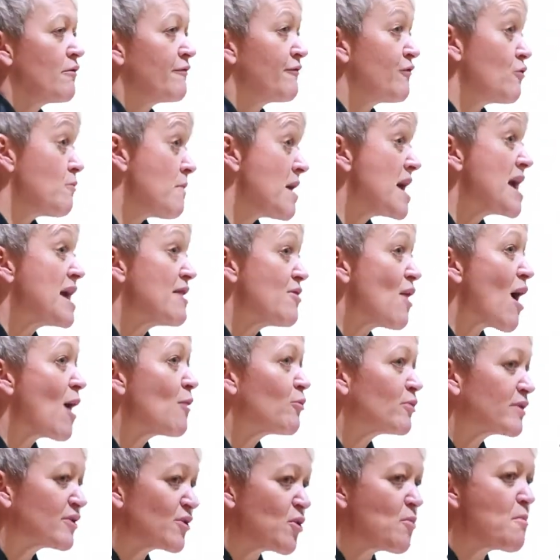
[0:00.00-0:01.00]
For me,
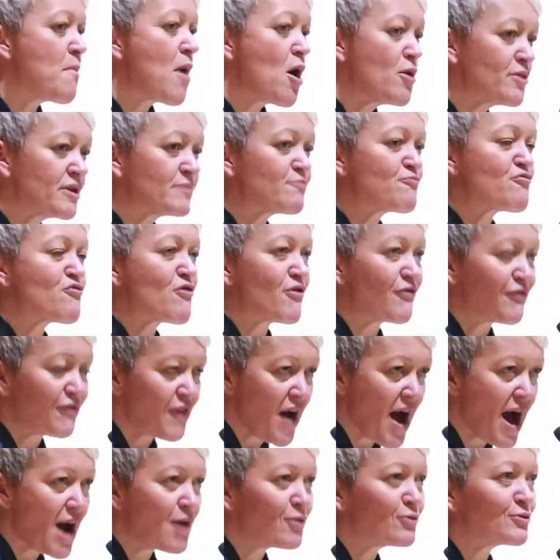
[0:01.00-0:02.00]
that was the most
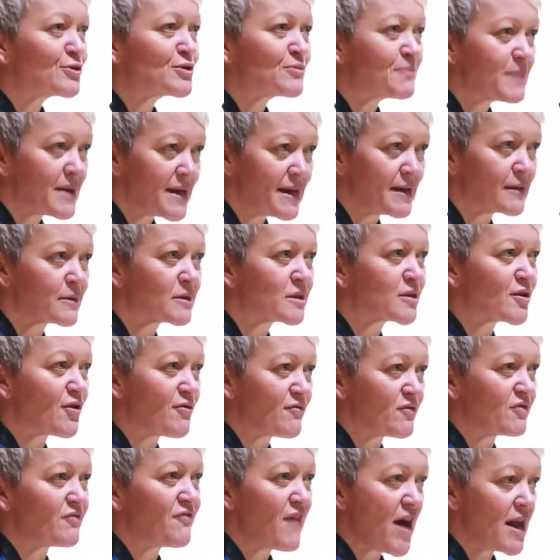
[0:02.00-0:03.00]
profound piece
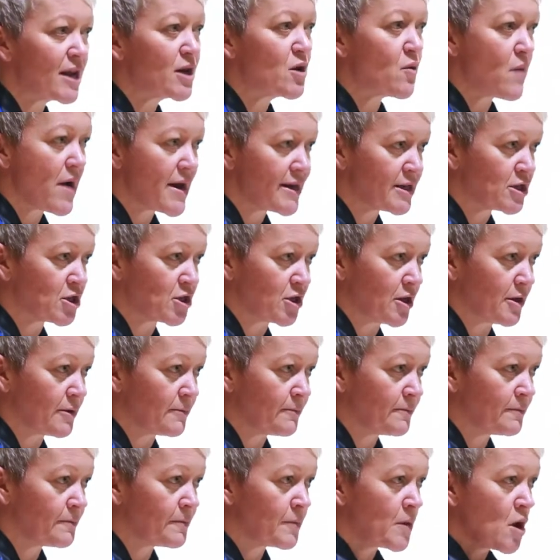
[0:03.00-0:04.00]
of
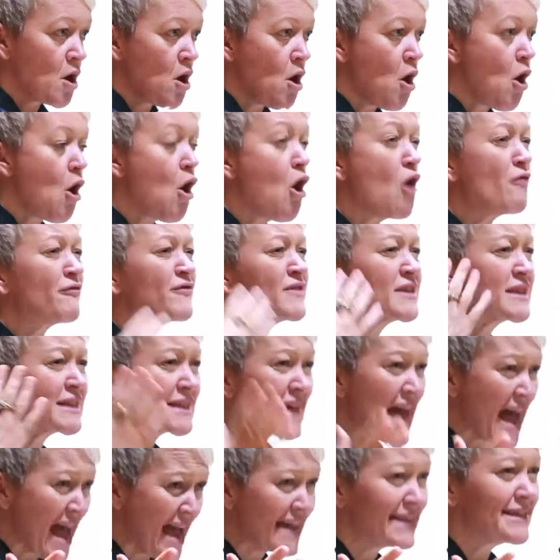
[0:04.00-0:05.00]
evaluation of
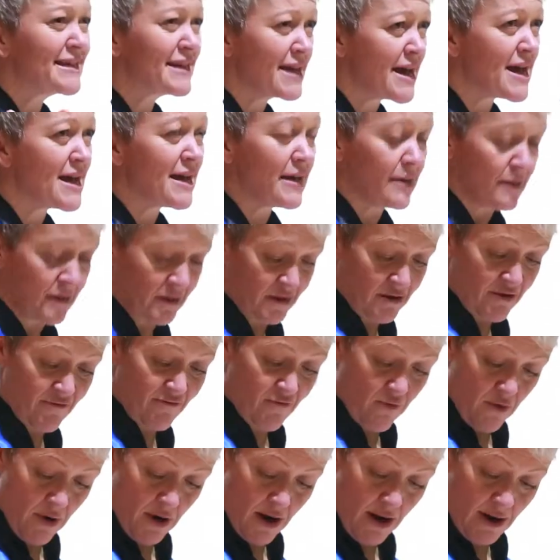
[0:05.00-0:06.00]
10 years
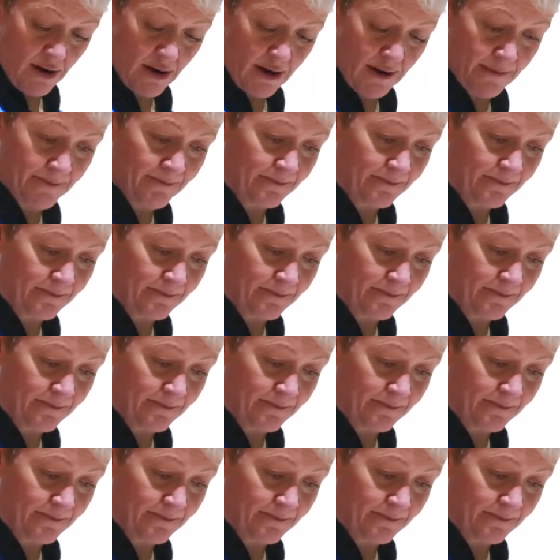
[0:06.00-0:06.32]
of work.